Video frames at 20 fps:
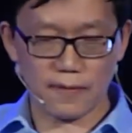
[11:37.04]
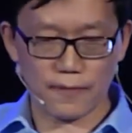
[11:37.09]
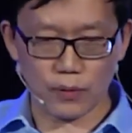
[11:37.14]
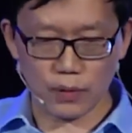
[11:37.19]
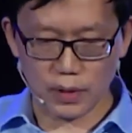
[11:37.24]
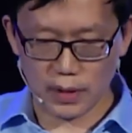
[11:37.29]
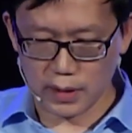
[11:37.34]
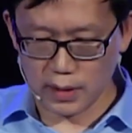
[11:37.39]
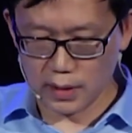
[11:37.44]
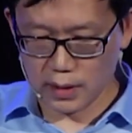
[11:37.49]

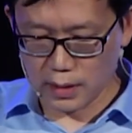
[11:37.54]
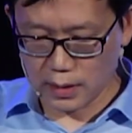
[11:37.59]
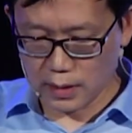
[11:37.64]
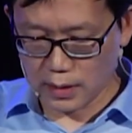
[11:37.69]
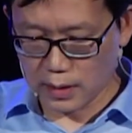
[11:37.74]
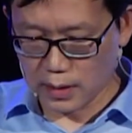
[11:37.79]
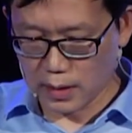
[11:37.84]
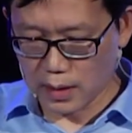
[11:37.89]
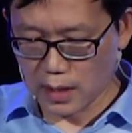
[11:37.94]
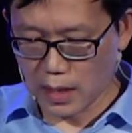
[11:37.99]
for the
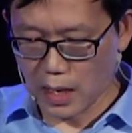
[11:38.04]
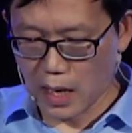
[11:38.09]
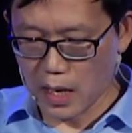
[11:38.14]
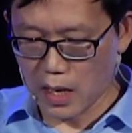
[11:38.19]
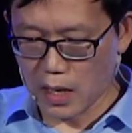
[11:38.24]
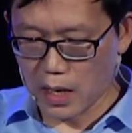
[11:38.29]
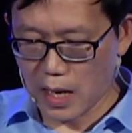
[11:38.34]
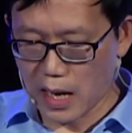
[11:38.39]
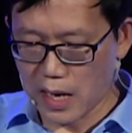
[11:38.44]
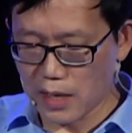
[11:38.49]

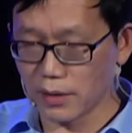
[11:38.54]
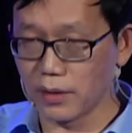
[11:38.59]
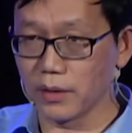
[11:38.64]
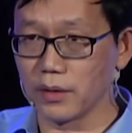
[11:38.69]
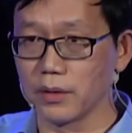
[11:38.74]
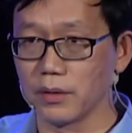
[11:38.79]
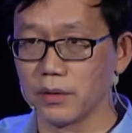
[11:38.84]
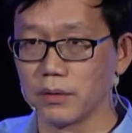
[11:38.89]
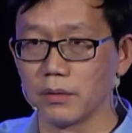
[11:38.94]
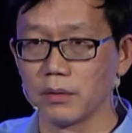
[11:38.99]

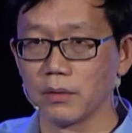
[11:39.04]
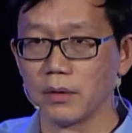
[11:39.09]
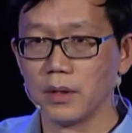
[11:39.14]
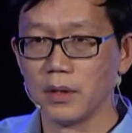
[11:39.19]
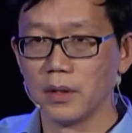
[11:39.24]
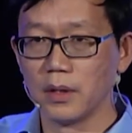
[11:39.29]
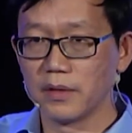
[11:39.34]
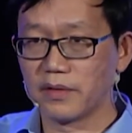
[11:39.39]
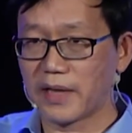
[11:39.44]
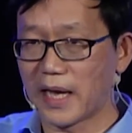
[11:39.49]
auto
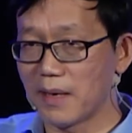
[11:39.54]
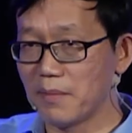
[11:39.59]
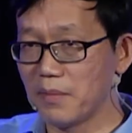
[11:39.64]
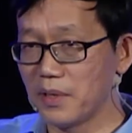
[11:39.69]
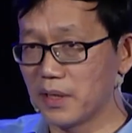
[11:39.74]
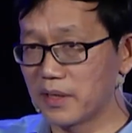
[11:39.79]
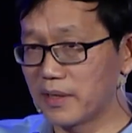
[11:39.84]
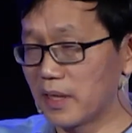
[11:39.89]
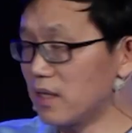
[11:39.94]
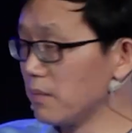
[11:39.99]

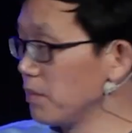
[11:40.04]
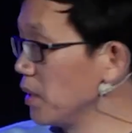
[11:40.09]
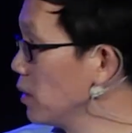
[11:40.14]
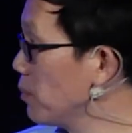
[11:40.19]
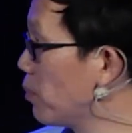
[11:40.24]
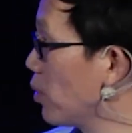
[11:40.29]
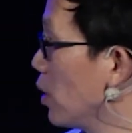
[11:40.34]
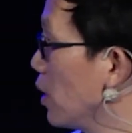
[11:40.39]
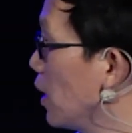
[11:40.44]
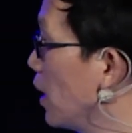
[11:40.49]
damage assessment
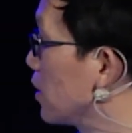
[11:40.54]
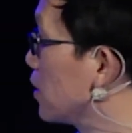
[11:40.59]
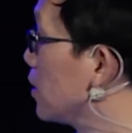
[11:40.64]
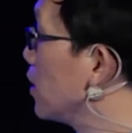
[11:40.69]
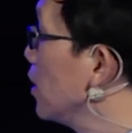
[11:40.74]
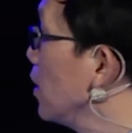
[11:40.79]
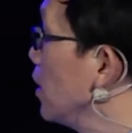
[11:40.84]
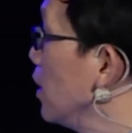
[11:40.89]
product.